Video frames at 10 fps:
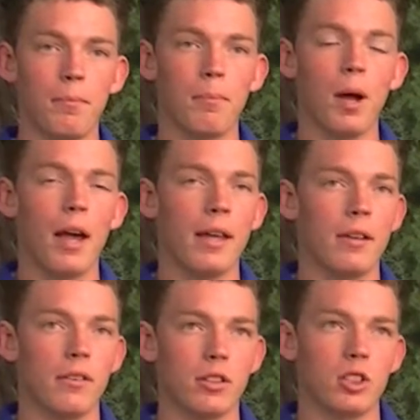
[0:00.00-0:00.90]
But
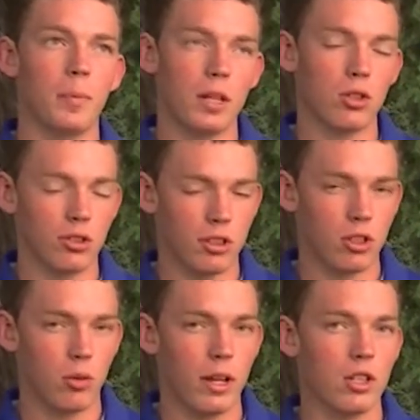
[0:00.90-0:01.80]
the special
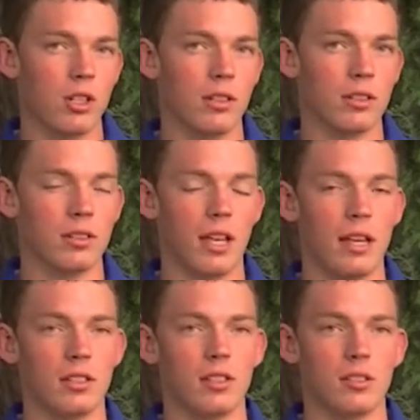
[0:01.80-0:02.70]
situation in this
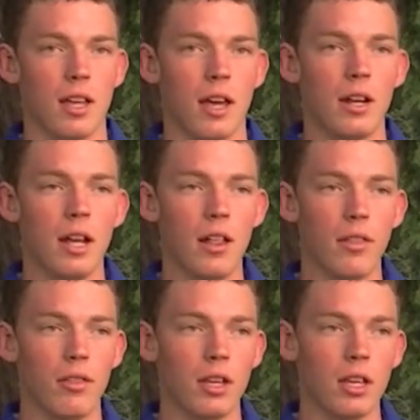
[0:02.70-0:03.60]
case is that
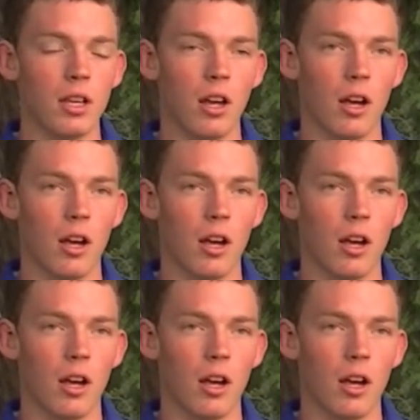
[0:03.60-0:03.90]
the